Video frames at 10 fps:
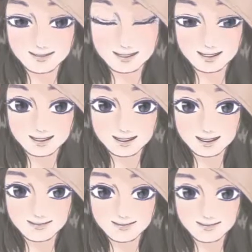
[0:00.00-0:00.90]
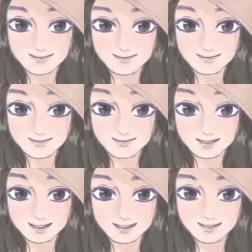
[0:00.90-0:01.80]
Okay.
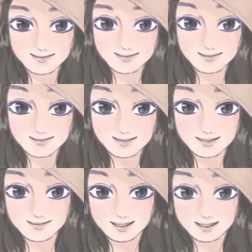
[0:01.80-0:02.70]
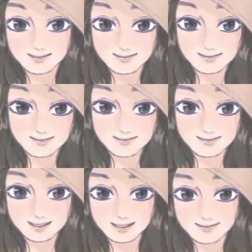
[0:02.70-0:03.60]
So, yeah, we need to
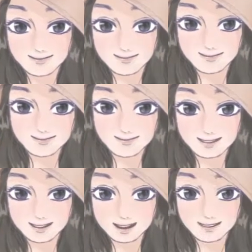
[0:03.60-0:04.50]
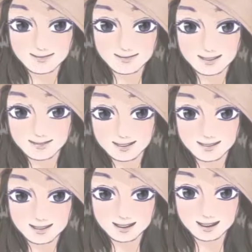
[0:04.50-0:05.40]
um, make a copper
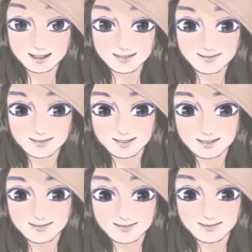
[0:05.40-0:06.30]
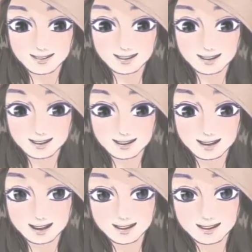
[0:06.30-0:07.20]
watering can and also the, the
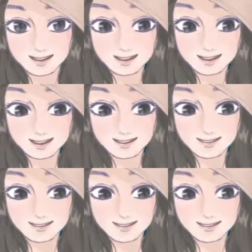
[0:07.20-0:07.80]
axe.